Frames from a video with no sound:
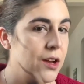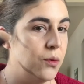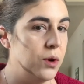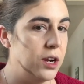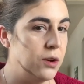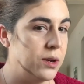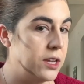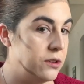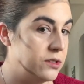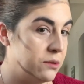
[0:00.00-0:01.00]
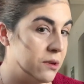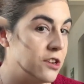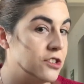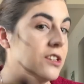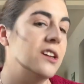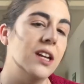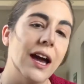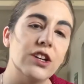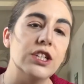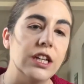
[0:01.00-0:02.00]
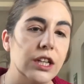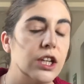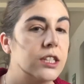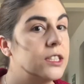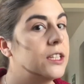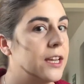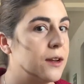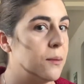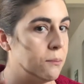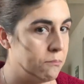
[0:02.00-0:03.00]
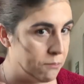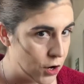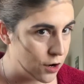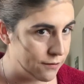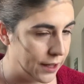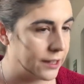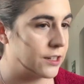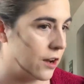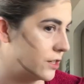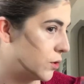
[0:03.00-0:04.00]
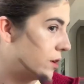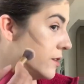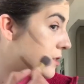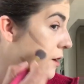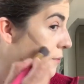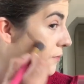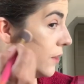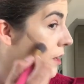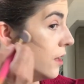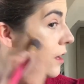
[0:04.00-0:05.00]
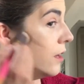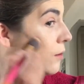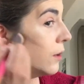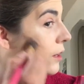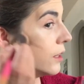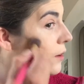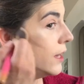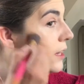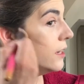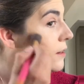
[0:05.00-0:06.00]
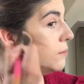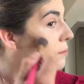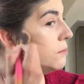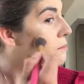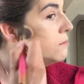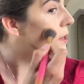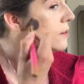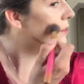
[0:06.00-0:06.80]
Where when I used a brush, it actually looked like perfect contour. So we're gonna go ahead and buff